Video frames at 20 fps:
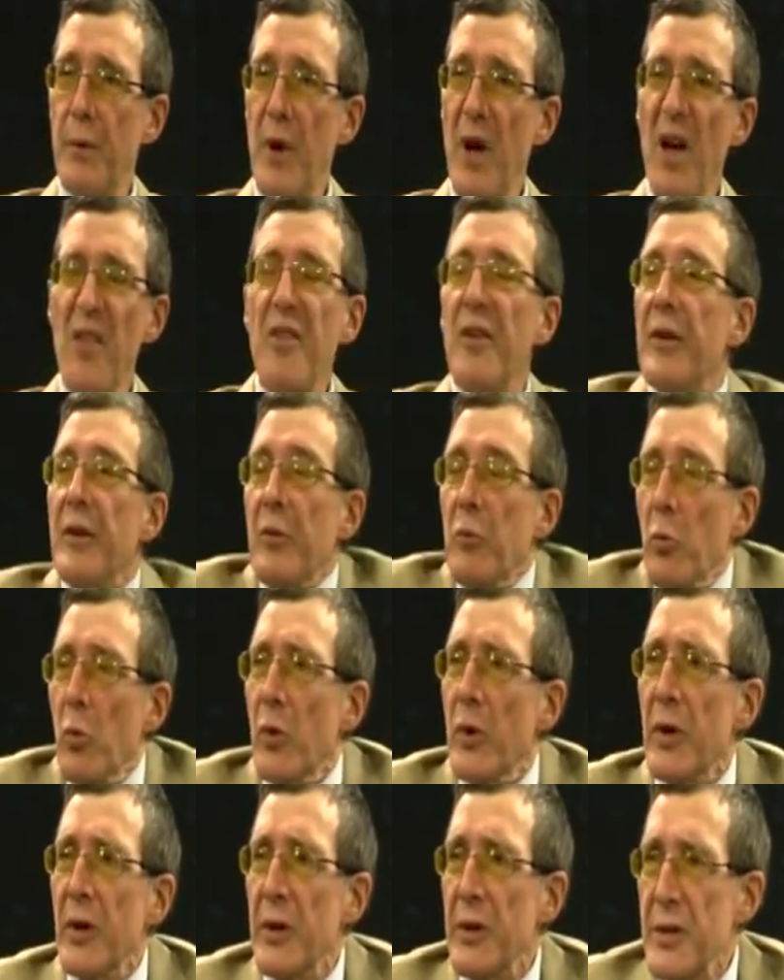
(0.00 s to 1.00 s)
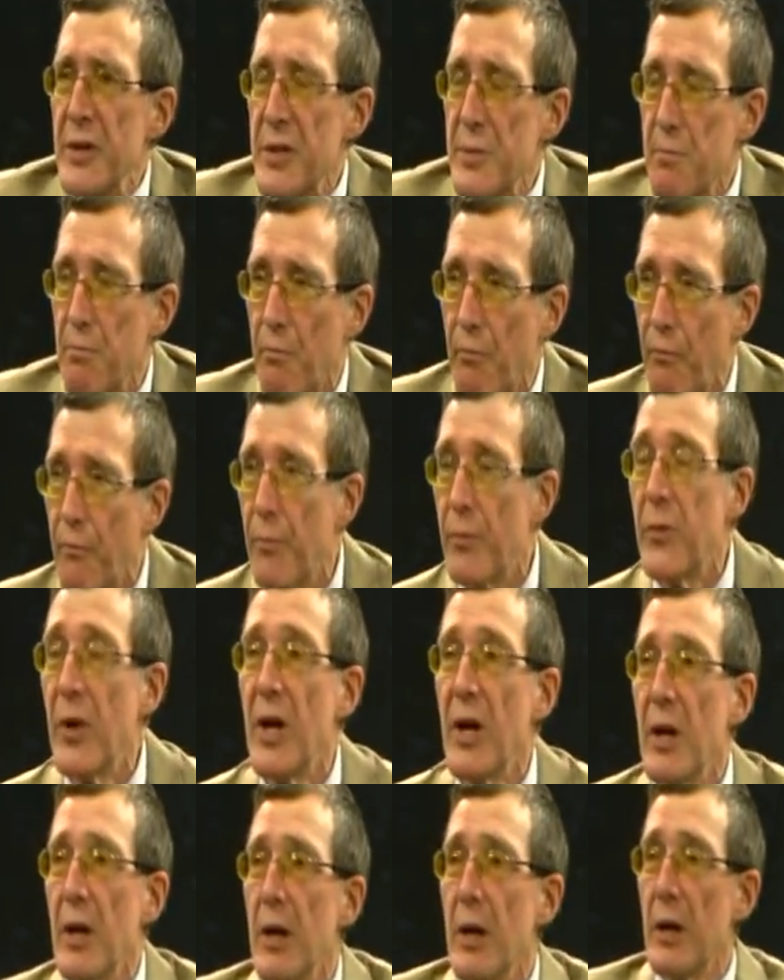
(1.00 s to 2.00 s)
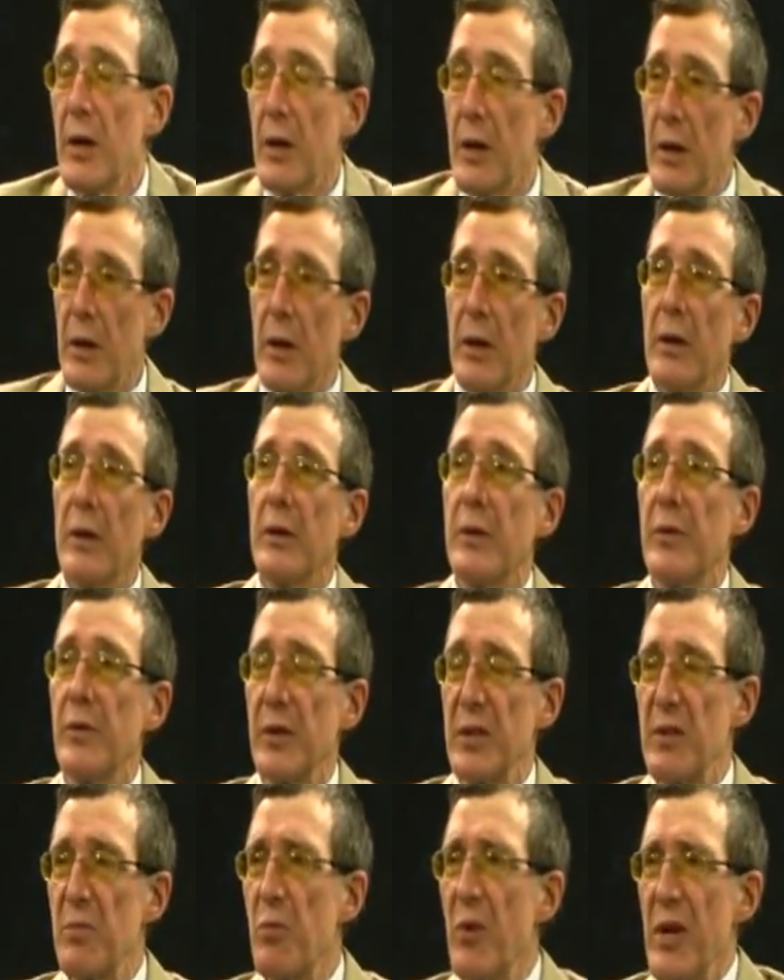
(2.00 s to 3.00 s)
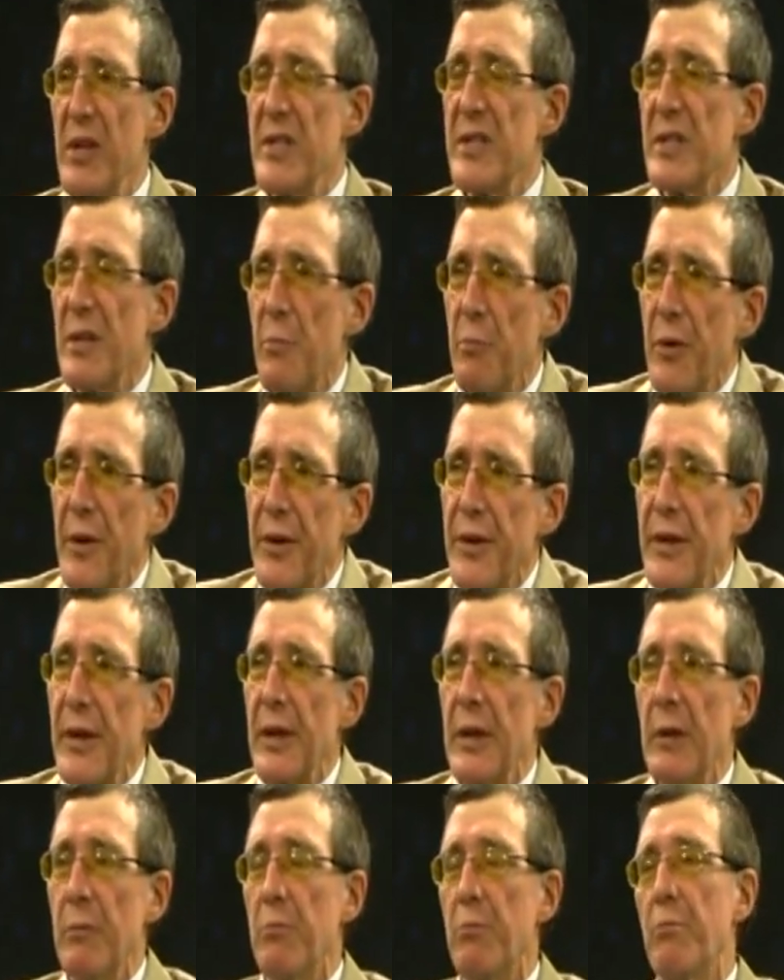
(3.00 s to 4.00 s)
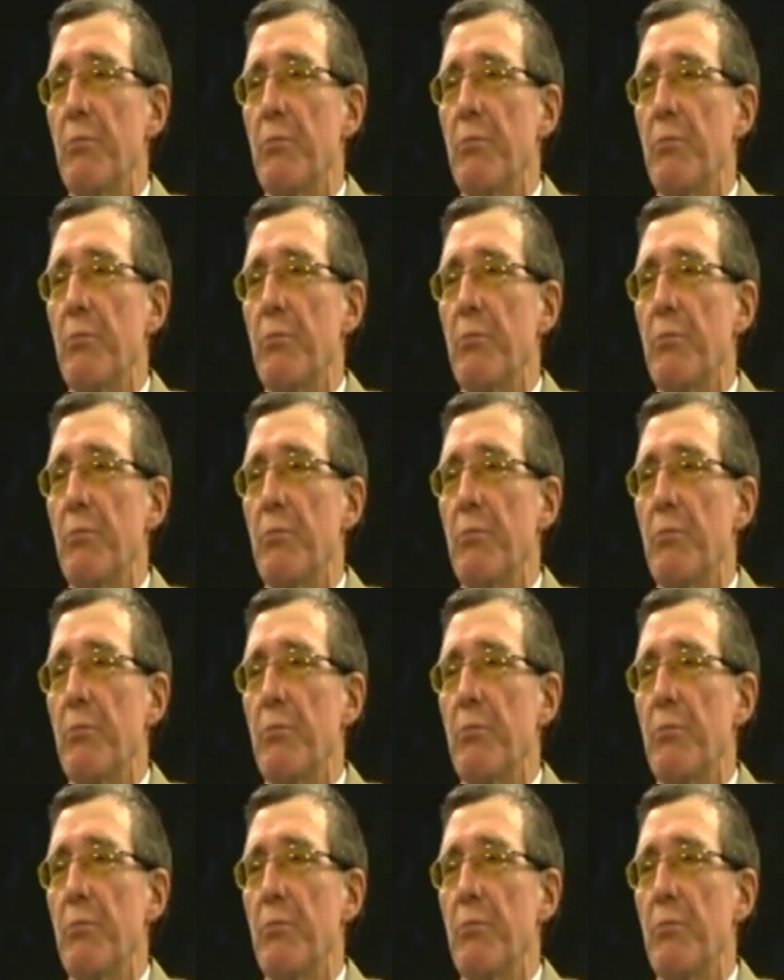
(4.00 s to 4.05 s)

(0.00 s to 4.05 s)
other than words to express sympathy,